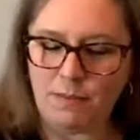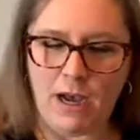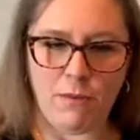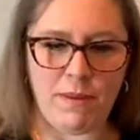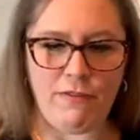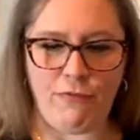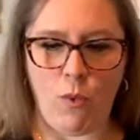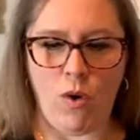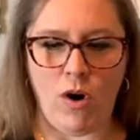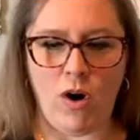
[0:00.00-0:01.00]
about
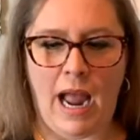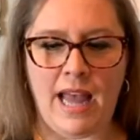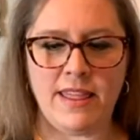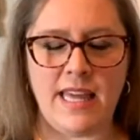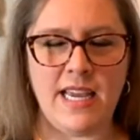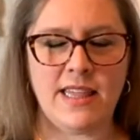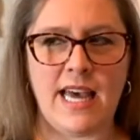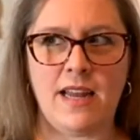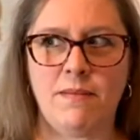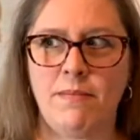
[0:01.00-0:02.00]
before, I think
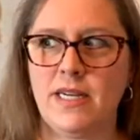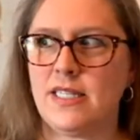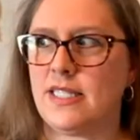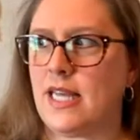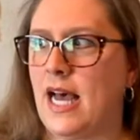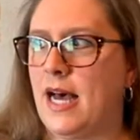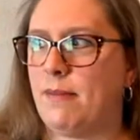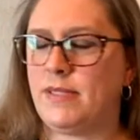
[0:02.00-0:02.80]
that Miss um,